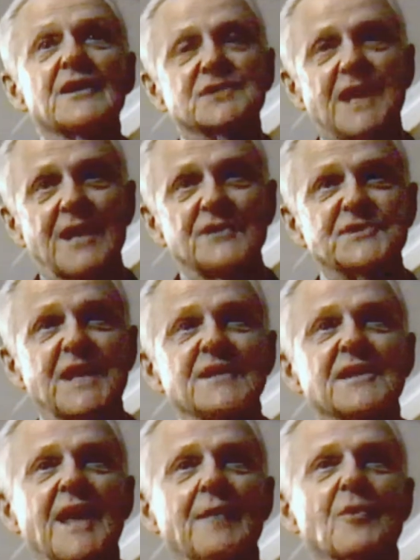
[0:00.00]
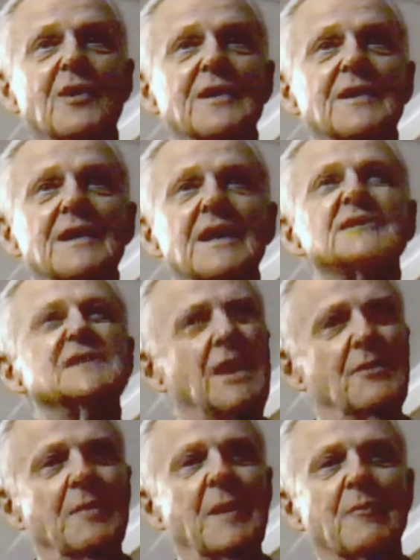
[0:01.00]
Channel 10 came on, as I
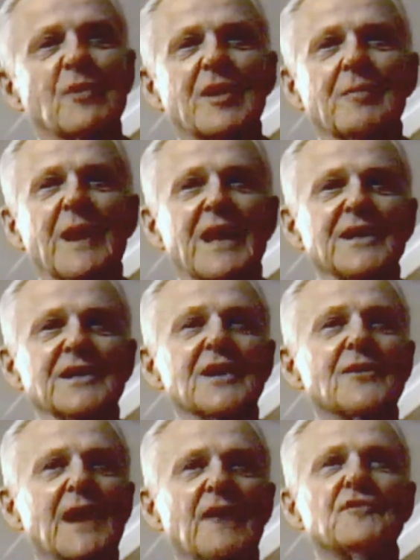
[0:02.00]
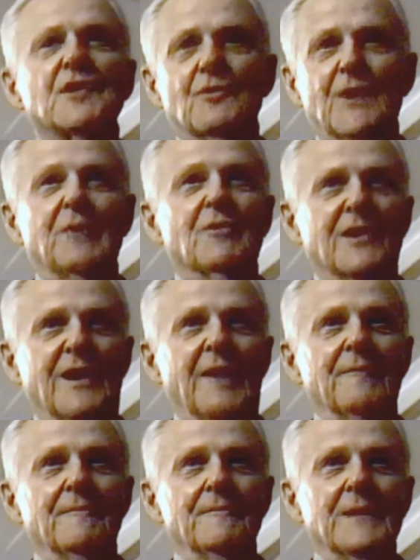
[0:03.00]
remembered, about a year after we were on.
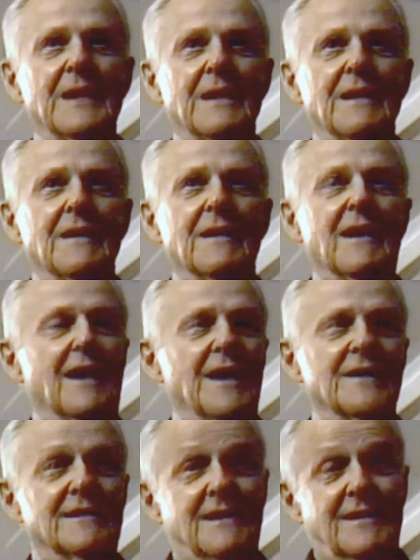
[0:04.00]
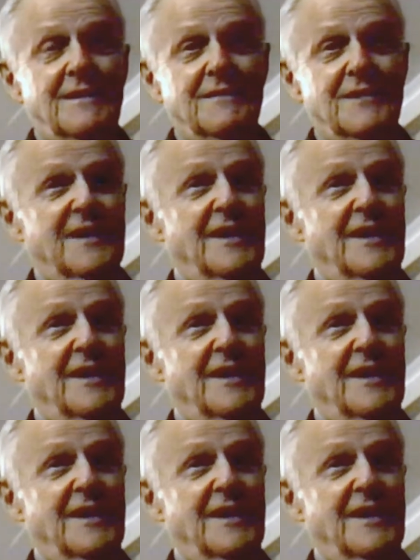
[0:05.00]
And the